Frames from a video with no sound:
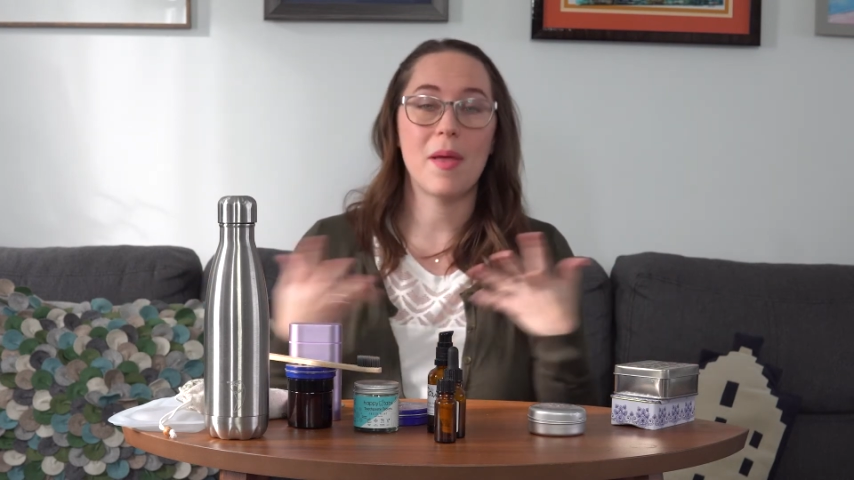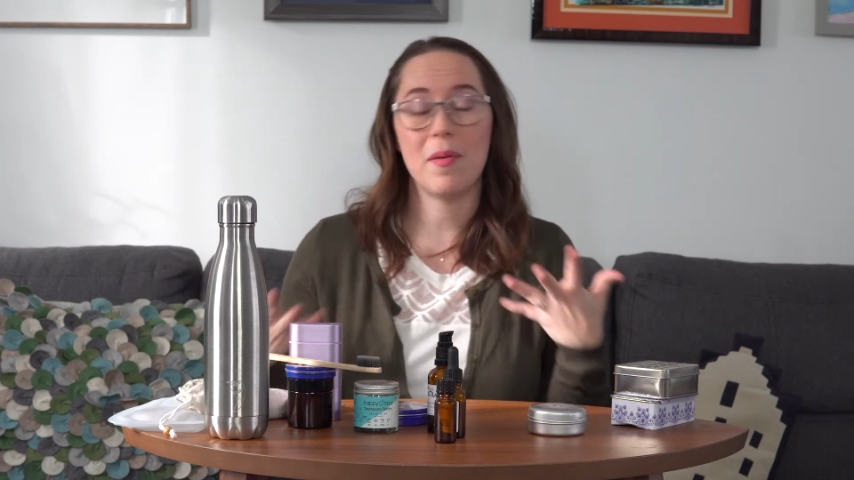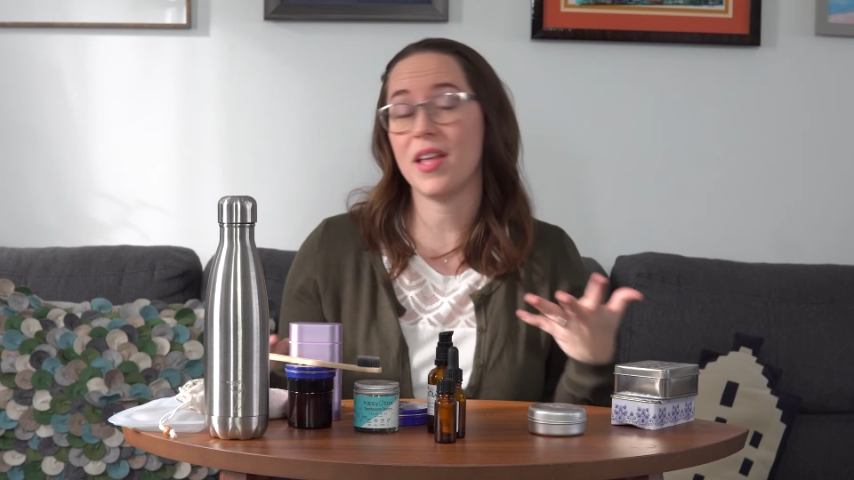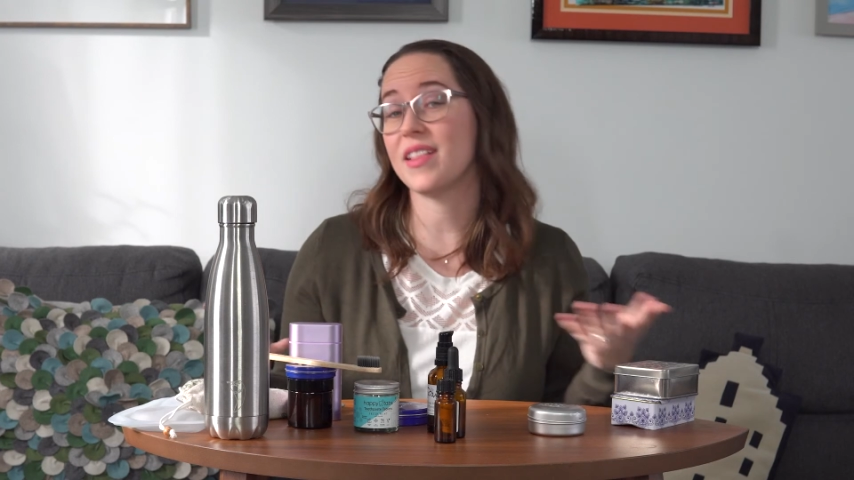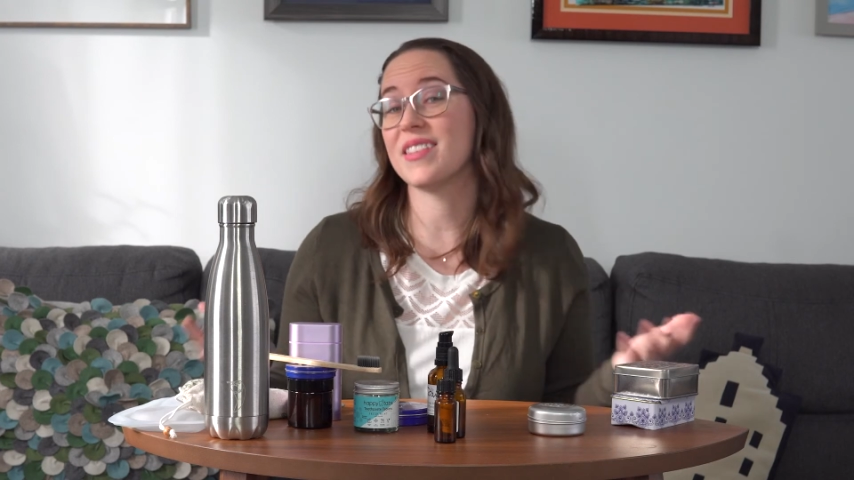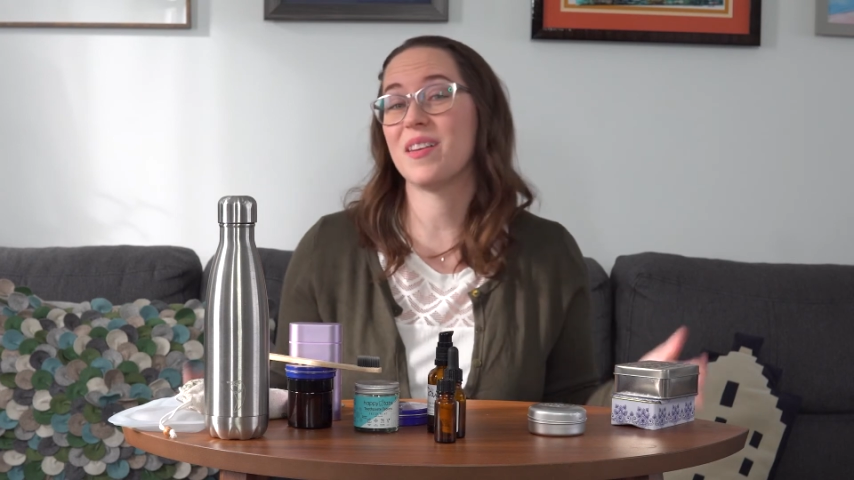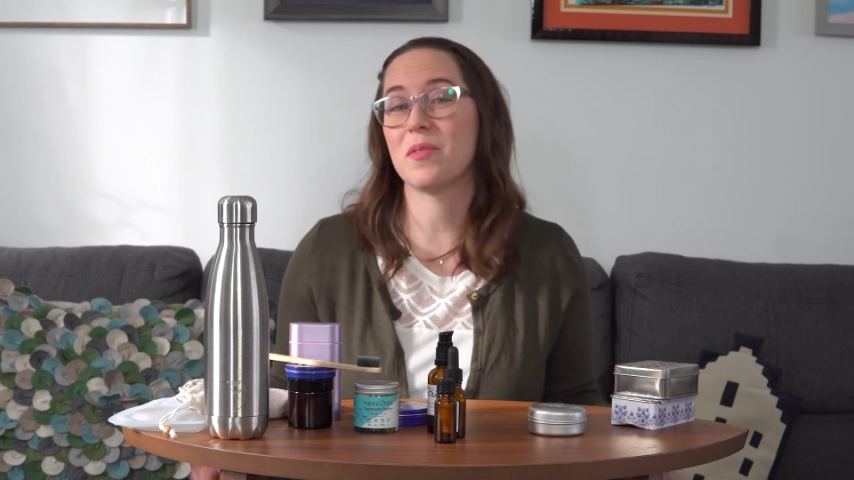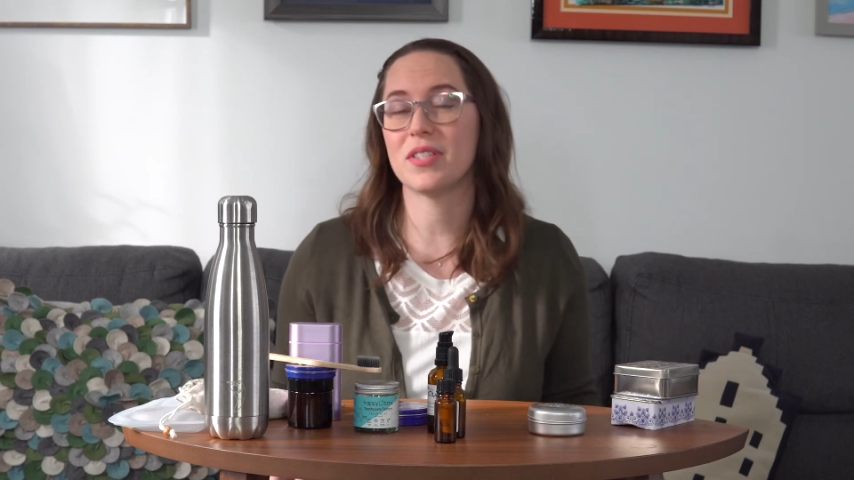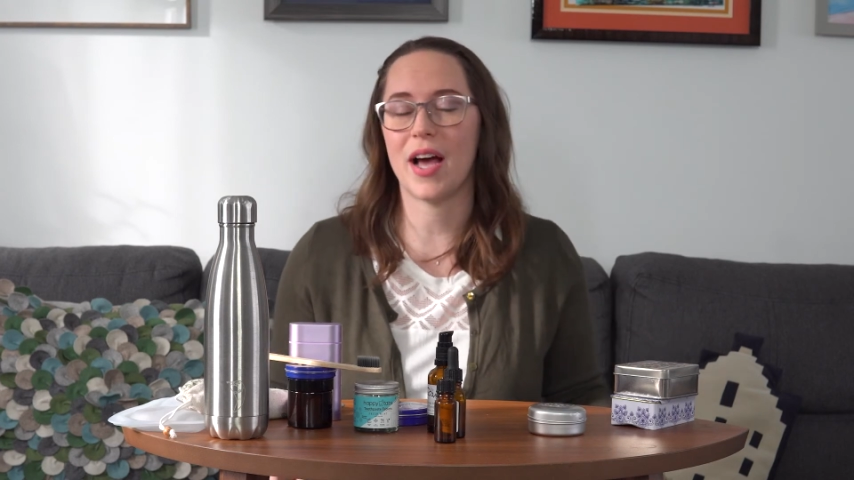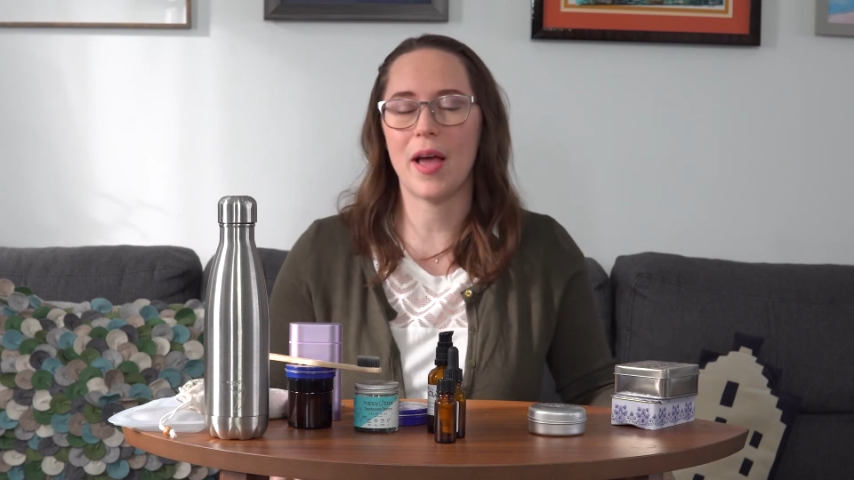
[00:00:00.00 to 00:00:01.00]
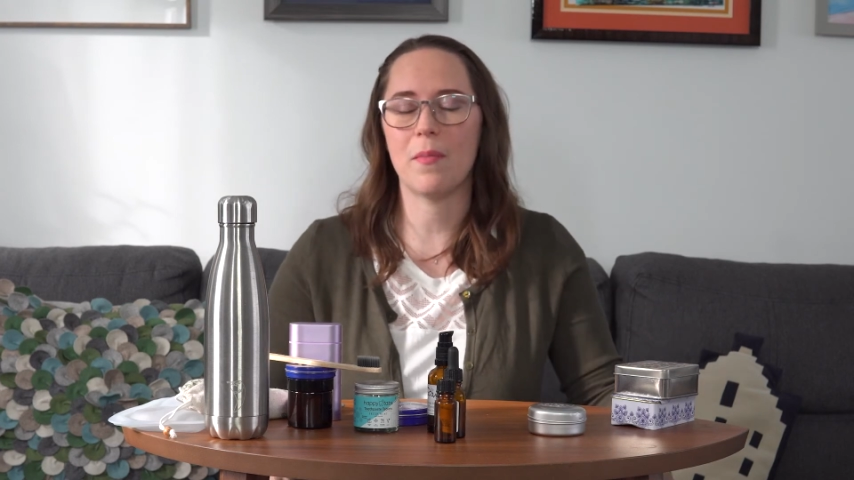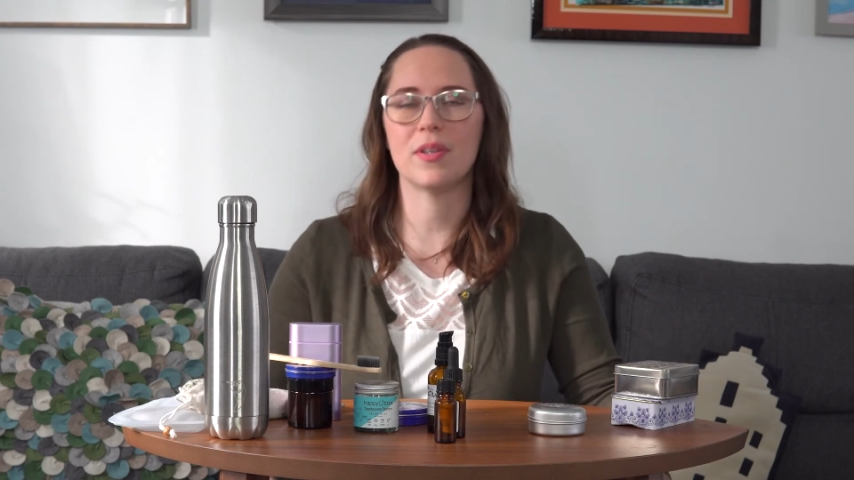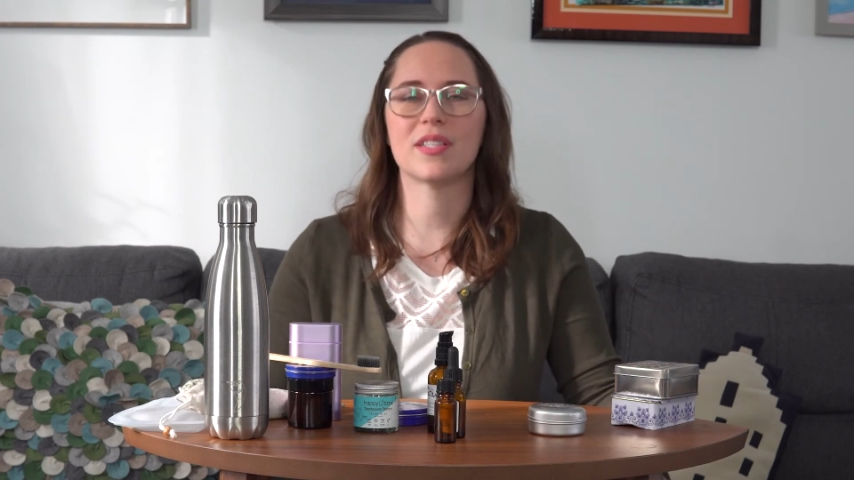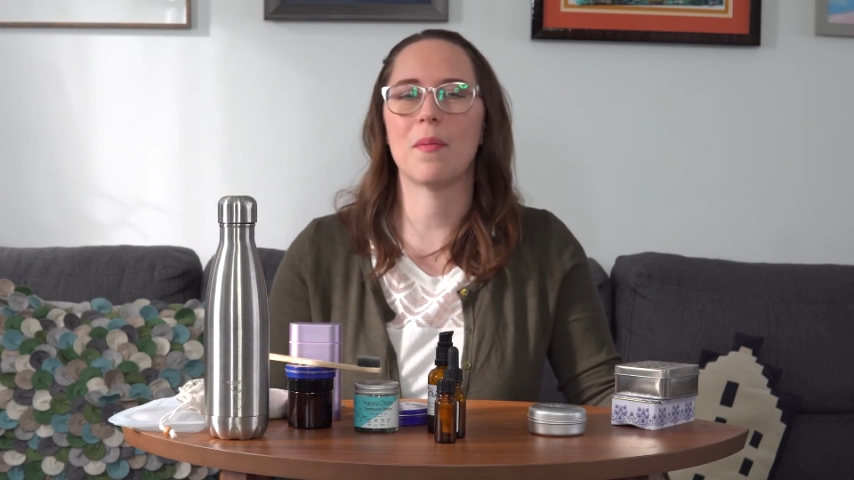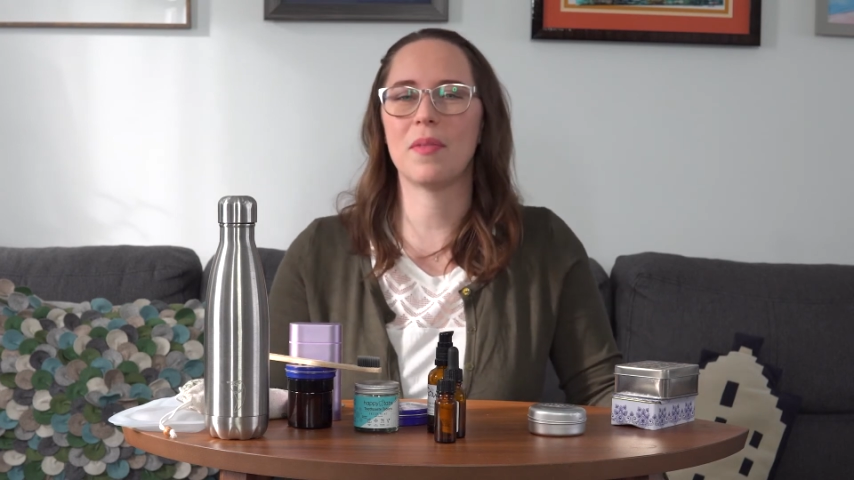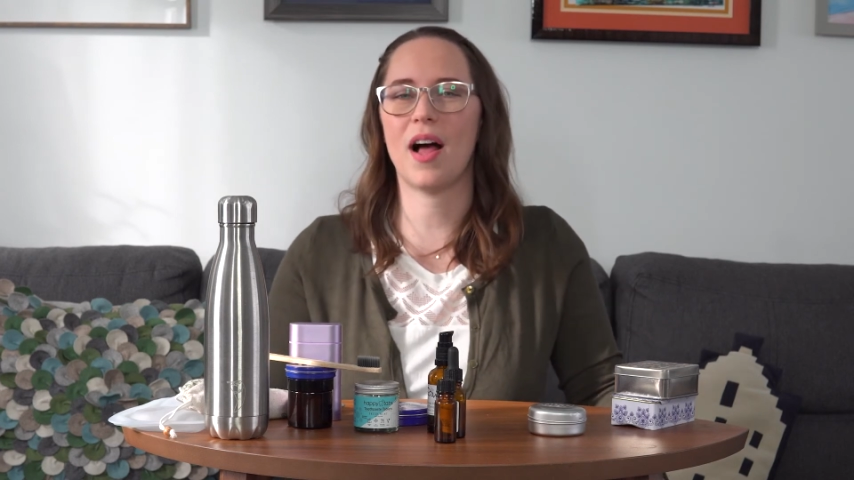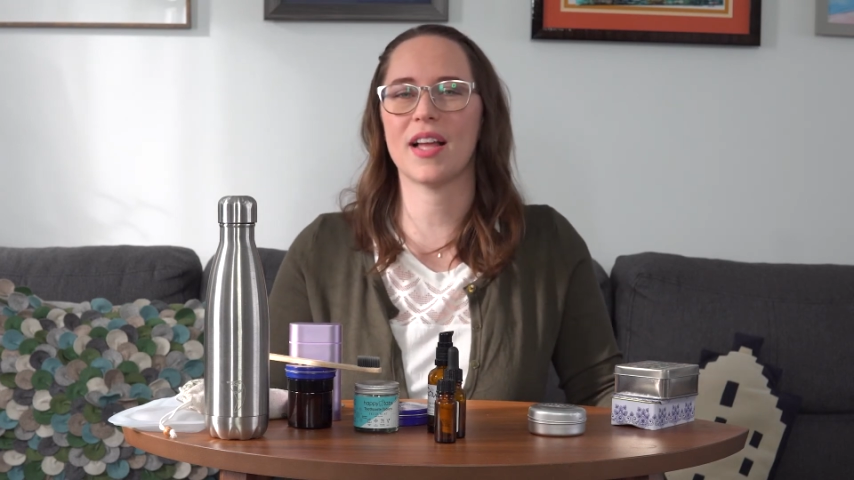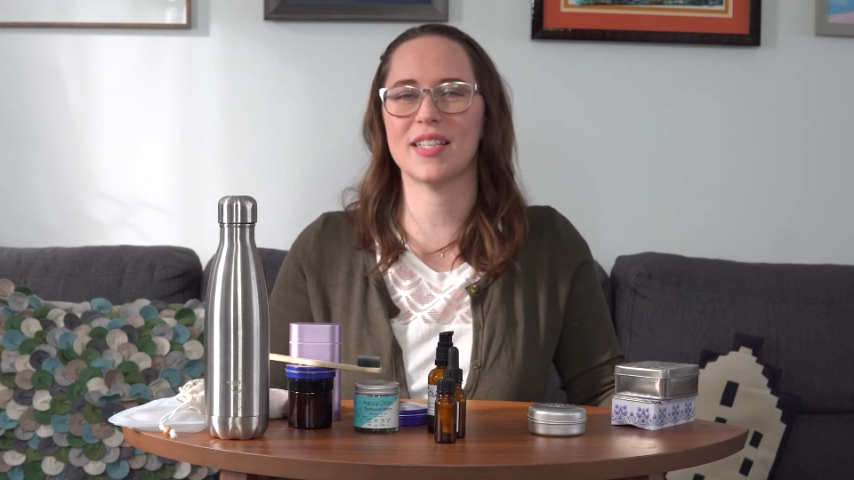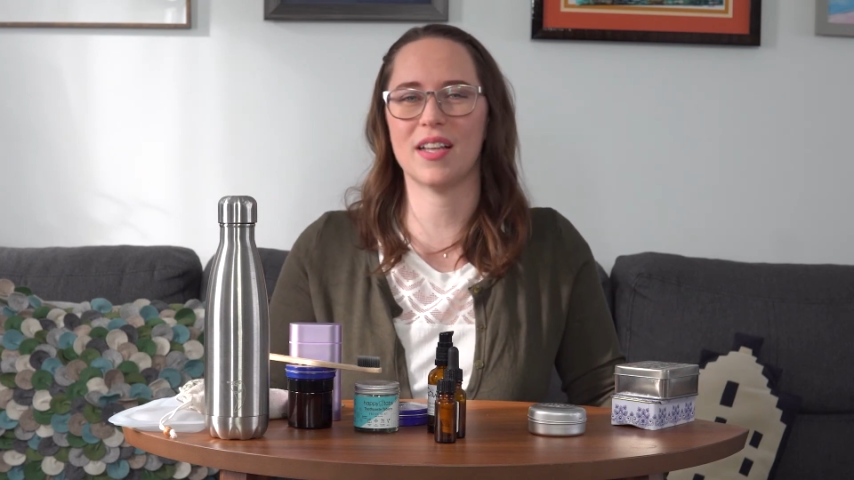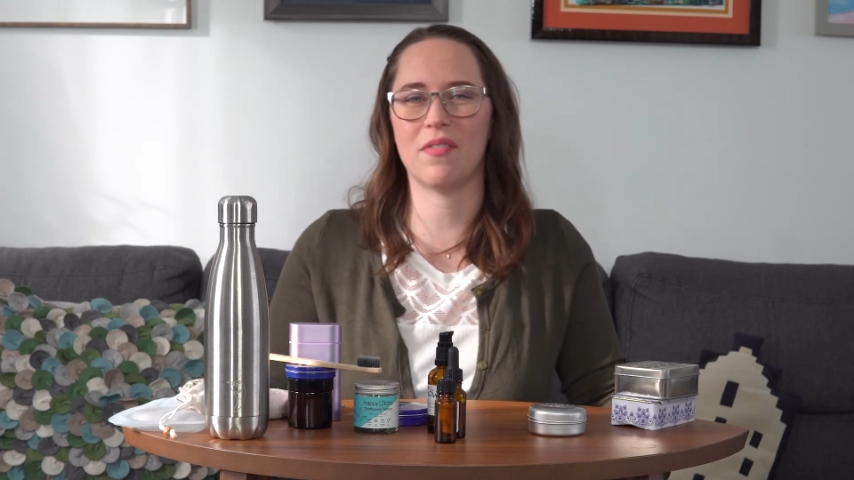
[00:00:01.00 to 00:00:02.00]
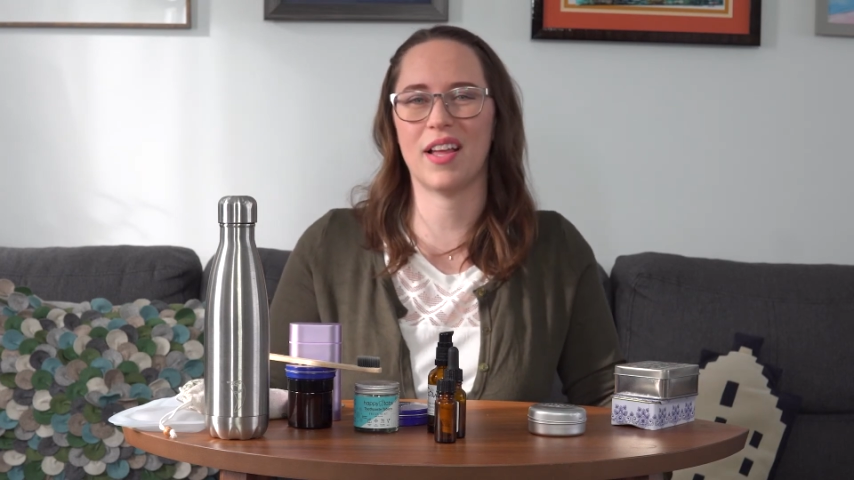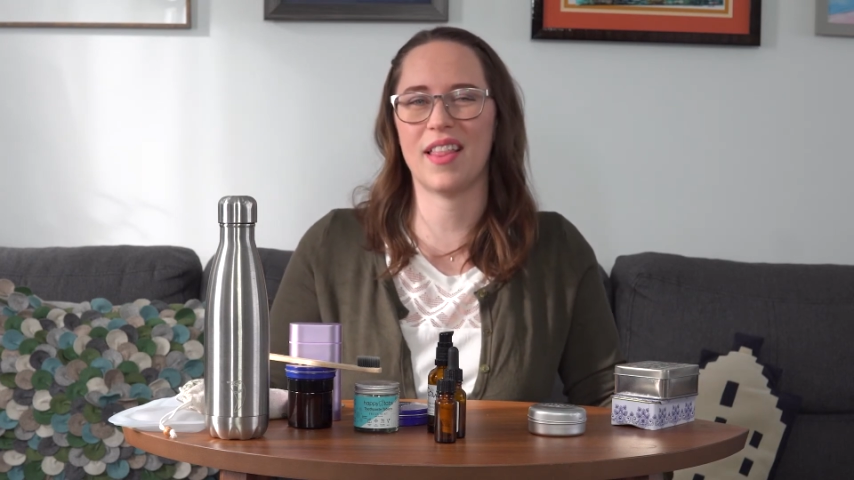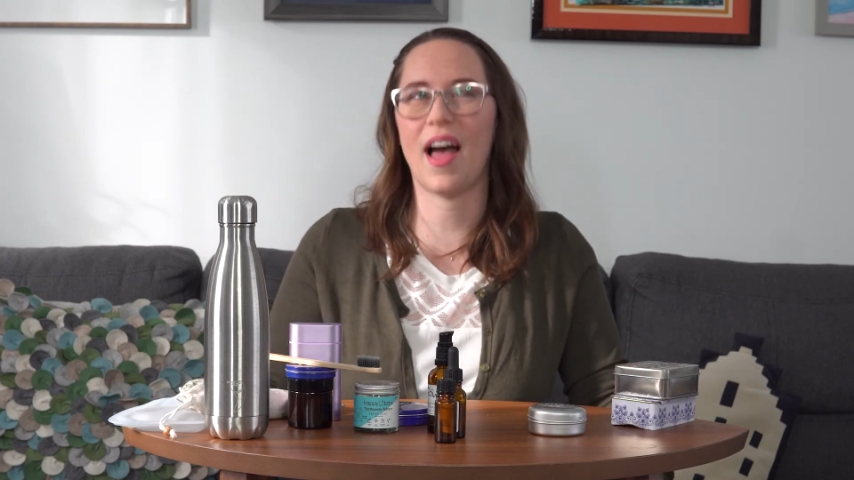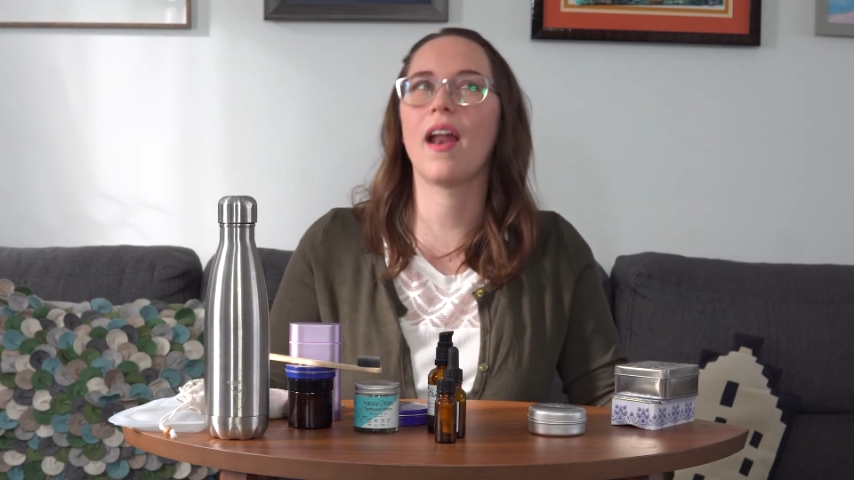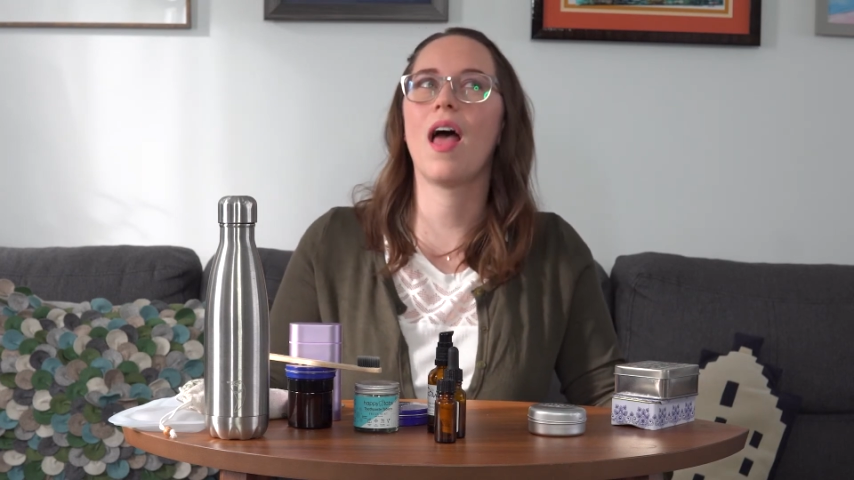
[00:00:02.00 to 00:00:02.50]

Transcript: maybe in the summertime with sunblock and stuff like that,